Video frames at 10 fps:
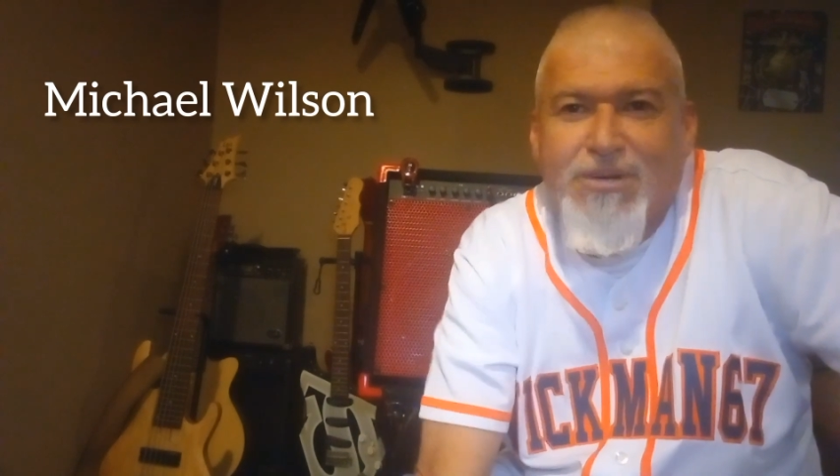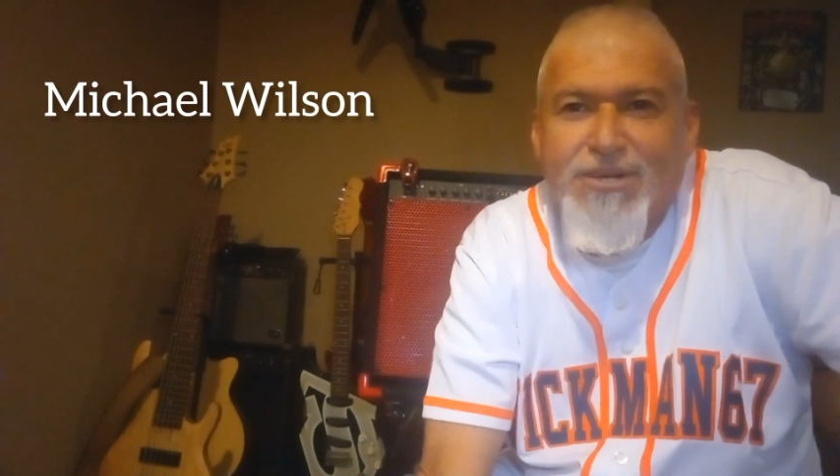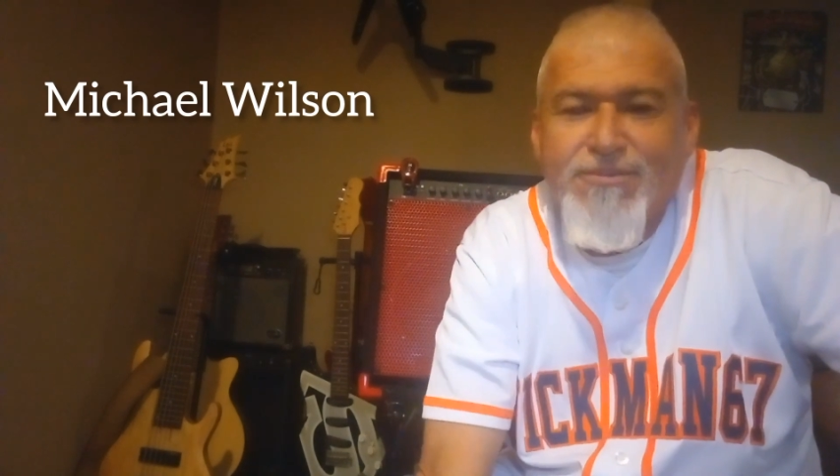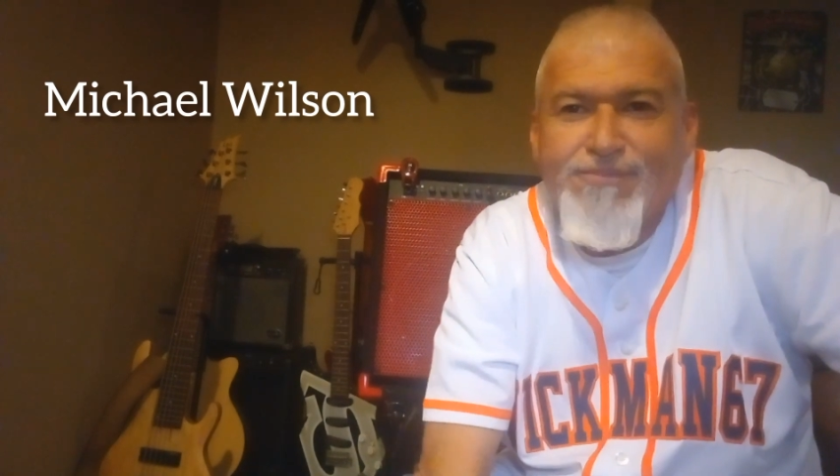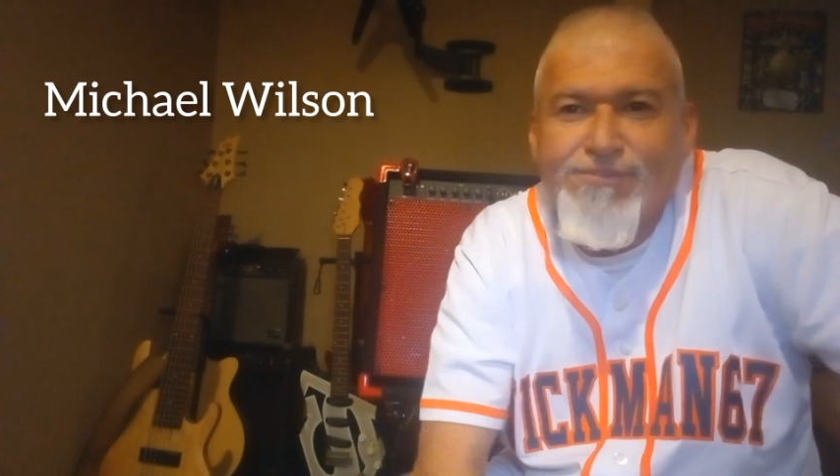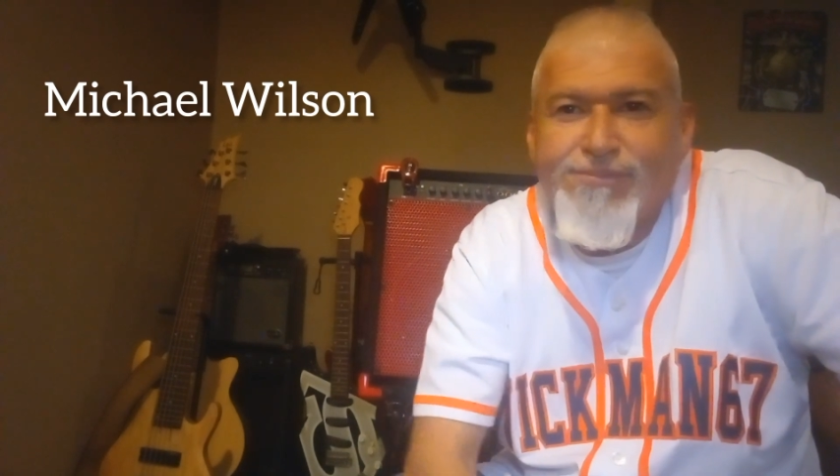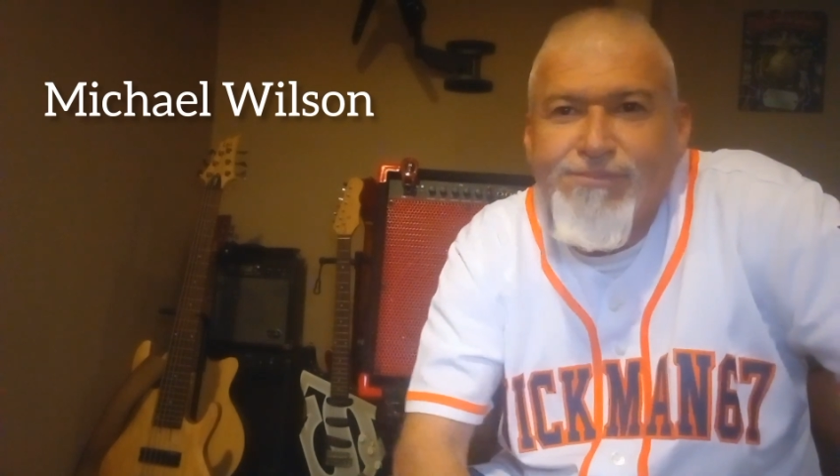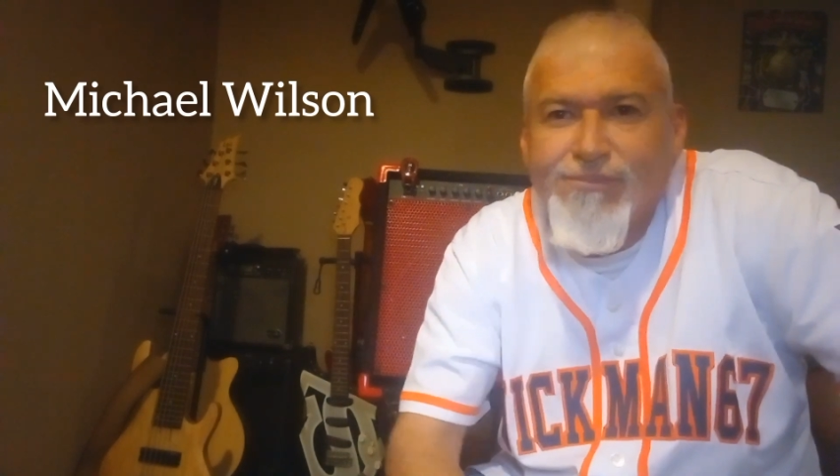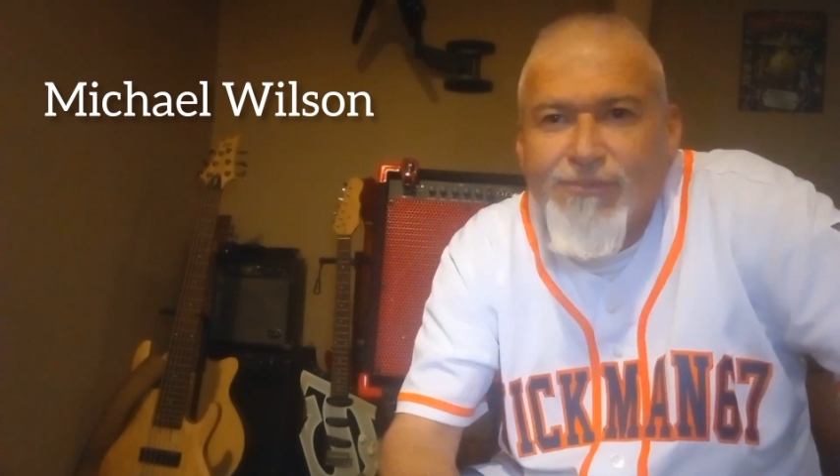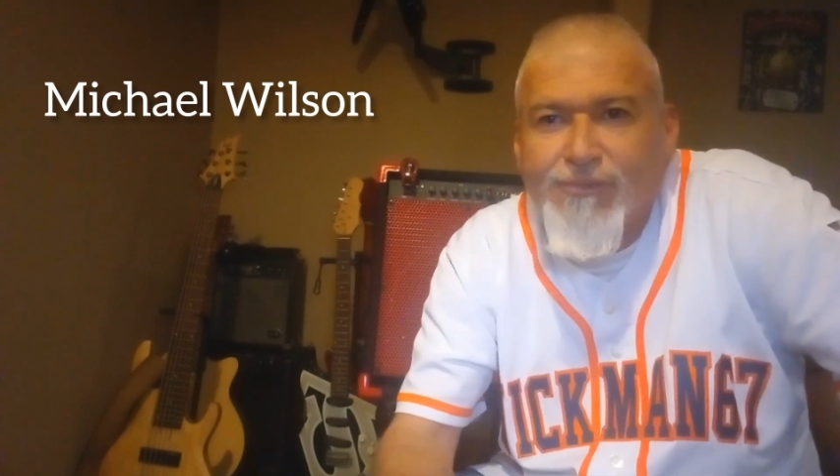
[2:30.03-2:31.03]
but
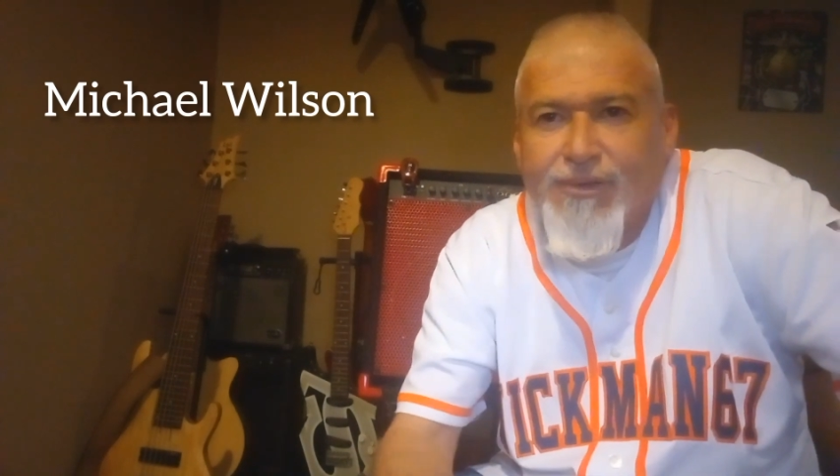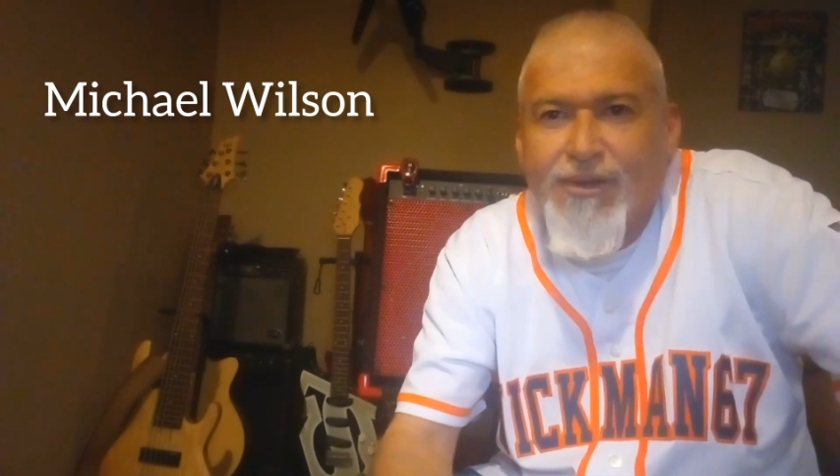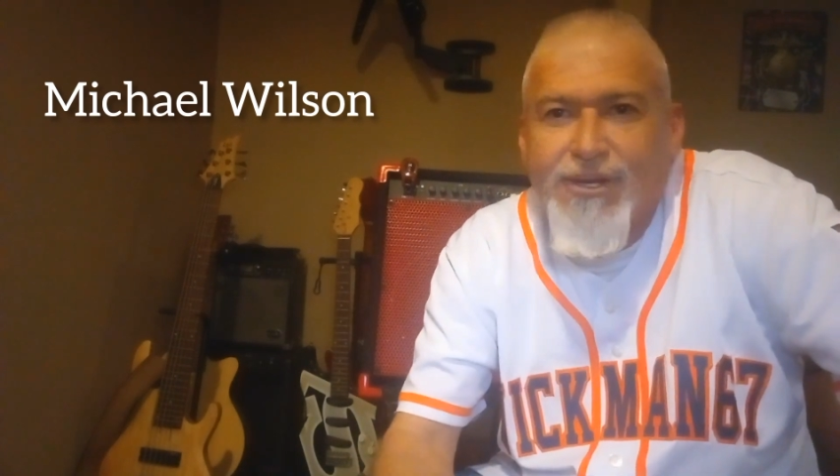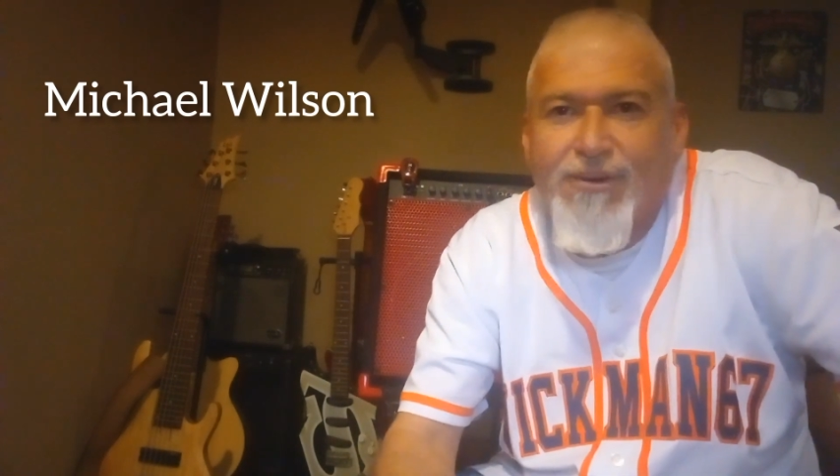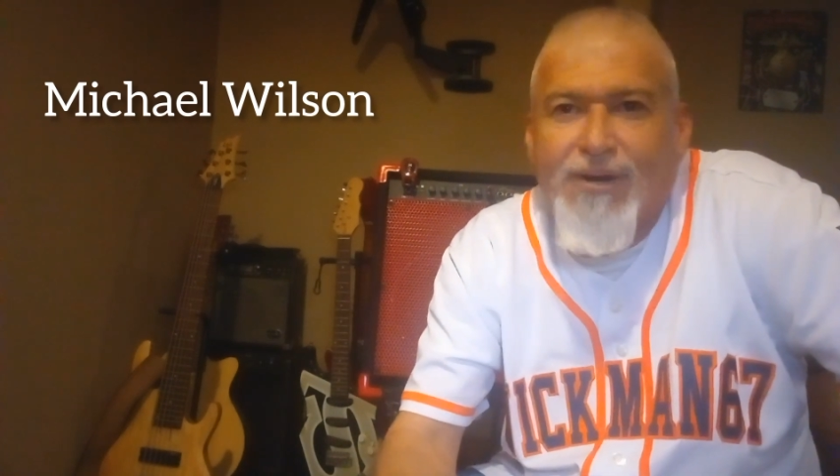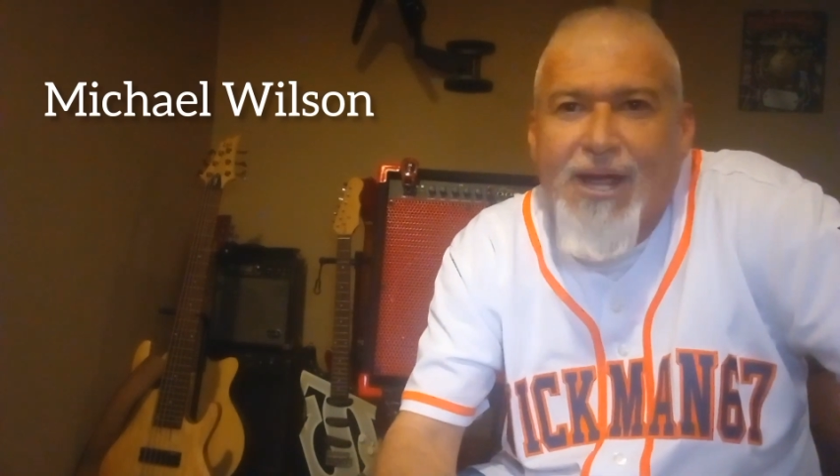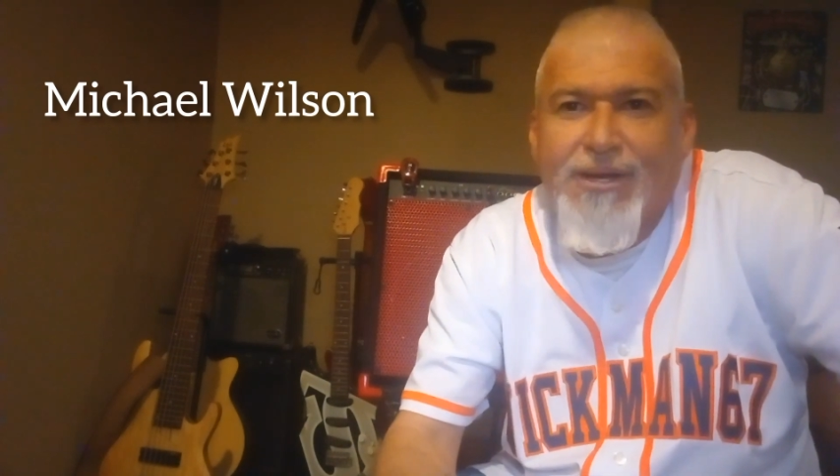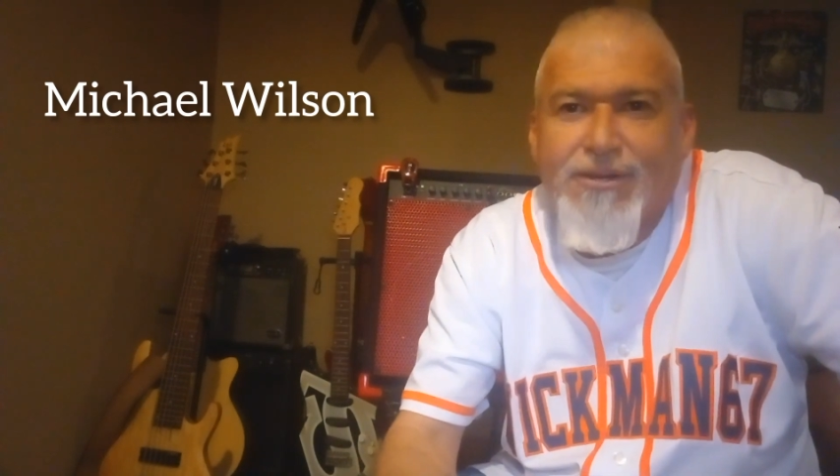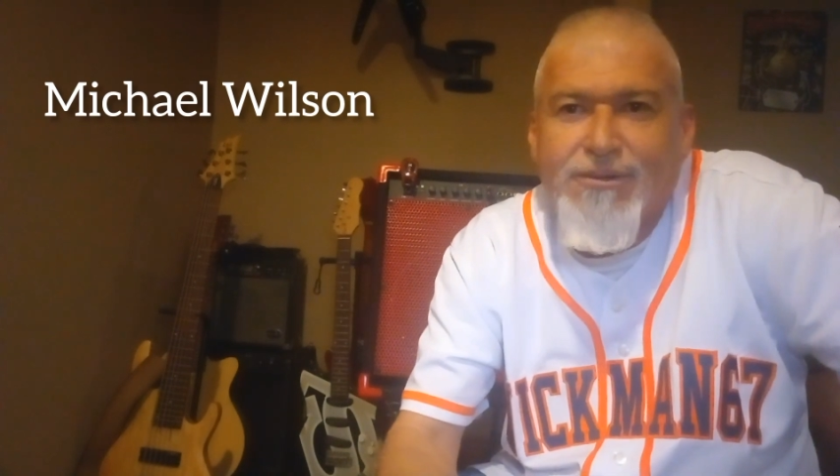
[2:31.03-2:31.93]
you don't like it.